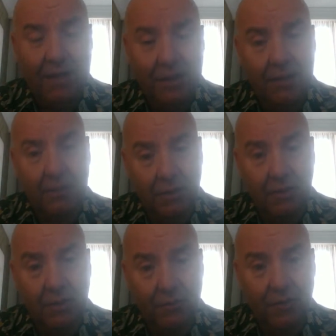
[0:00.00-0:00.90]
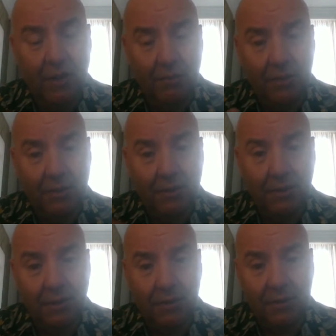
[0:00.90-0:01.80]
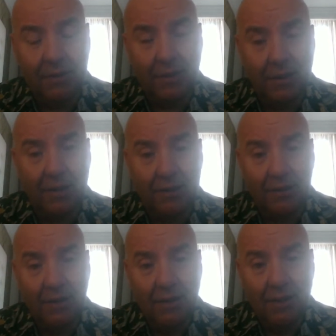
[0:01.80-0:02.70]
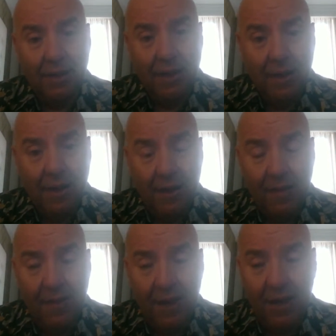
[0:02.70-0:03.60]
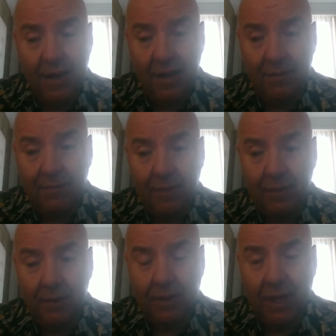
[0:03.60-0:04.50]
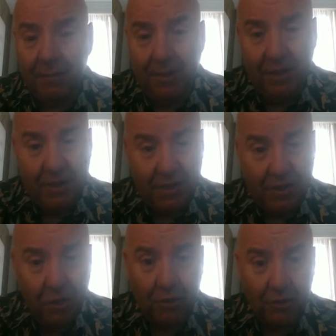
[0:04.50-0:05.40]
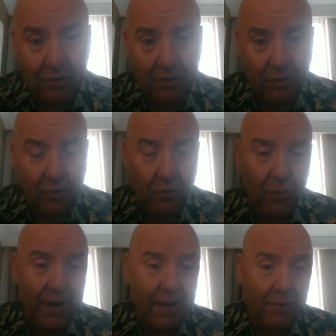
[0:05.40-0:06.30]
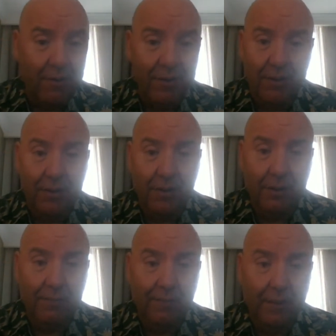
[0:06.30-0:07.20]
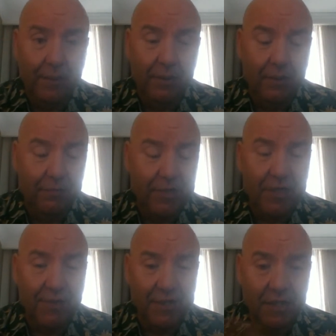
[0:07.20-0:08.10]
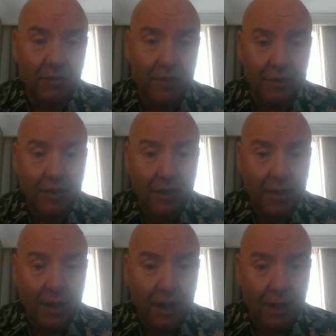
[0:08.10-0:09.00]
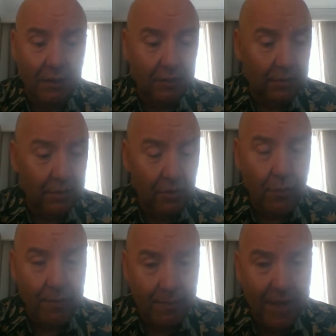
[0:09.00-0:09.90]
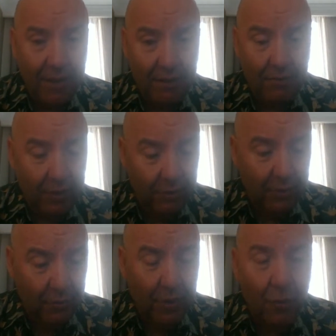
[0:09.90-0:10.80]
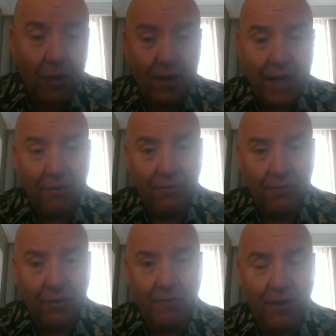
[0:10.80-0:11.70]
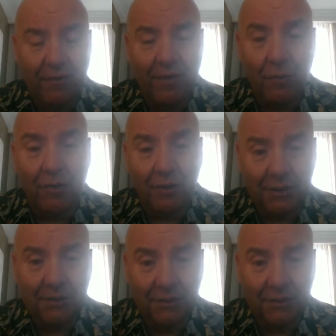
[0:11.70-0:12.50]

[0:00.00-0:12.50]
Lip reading: this film, Telltale Heart, that ended up being just a short who went around in the festival circuit, and we won like 45 awards